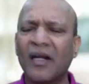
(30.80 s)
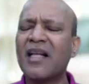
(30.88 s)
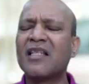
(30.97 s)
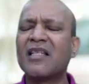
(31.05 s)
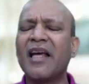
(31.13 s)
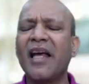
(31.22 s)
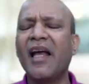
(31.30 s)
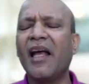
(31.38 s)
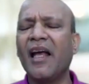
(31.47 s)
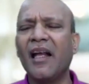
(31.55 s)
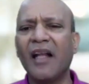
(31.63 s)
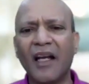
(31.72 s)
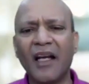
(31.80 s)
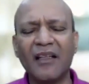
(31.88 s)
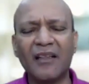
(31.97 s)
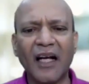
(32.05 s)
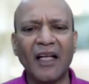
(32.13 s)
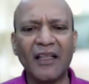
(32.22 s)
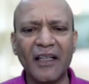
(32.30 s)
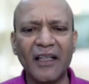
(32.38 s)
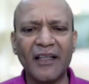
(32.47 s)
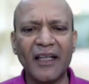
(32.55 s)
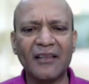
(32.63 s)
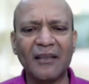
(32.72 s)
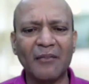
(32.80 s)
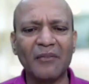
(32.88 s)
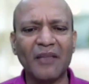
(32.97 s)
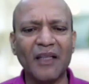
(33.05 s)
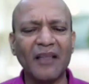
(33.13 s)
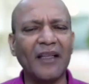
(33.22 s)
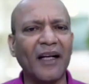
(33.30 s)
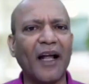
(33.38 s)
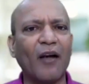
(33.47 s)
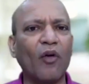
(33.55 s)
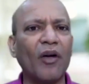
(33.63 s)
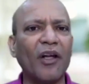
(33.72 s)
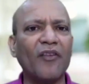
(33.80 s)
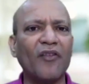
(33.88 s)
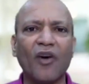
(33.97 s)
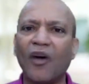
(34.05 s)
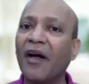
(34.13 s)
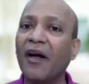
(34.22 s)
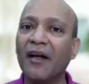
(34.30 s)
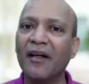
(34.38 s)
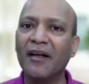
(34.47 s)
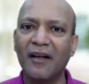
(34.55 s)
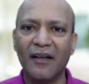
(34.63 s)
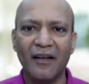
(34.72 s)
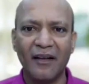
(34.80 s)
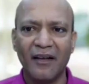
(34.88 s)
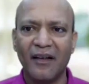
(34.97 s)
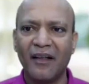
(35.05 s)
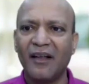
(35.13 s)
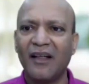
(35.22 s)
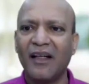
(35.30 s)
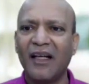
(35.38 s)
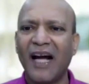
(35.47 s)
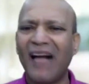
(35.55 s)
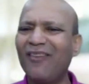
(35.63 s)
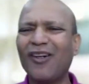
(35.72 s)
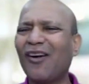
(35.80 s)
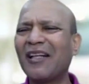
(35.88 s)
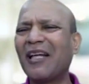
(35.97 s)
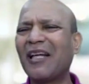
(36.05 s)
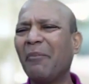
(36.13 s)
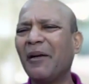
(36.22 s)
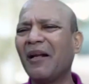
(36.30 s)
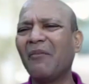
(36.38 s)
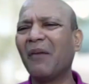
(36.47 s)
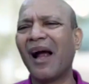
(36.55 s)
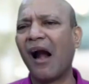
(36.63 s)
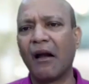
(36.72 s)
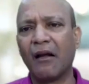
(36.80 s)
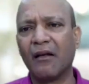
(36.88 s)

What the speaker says: let's say Naresh Gandhi does something that I don't enjoy. I will not keep it in my heart.